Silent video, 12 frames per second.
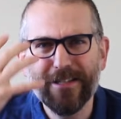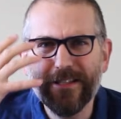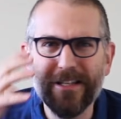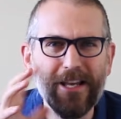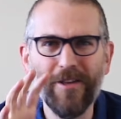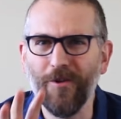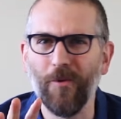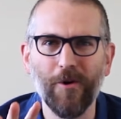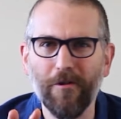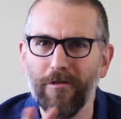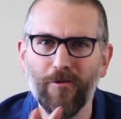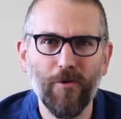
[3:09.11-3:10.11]
seeing the
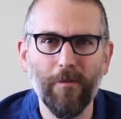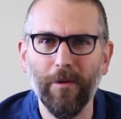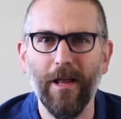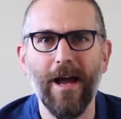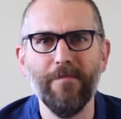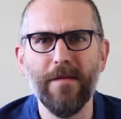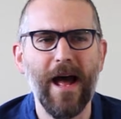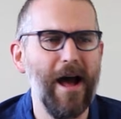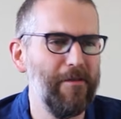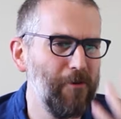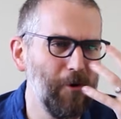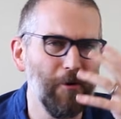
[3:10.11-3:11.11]
world through applied
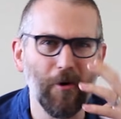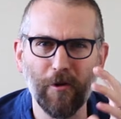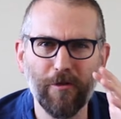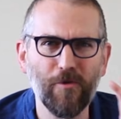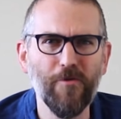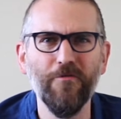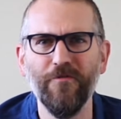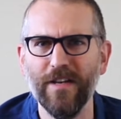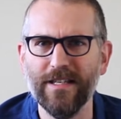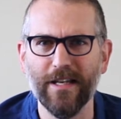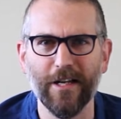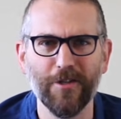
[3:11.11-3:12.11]
math or through
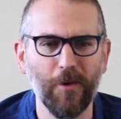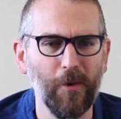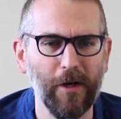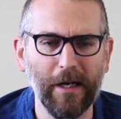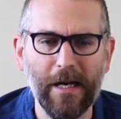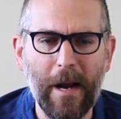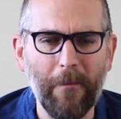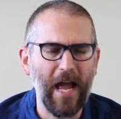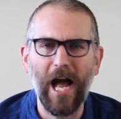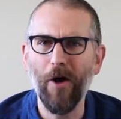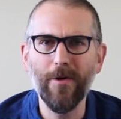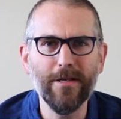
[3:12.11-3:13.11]
physics, or
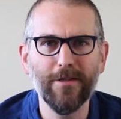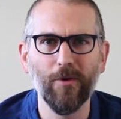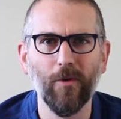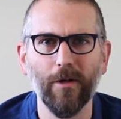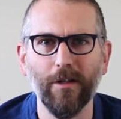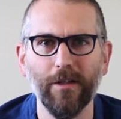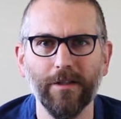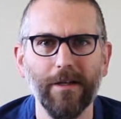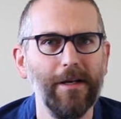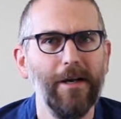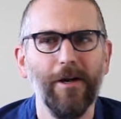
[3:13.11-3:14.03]
how is the world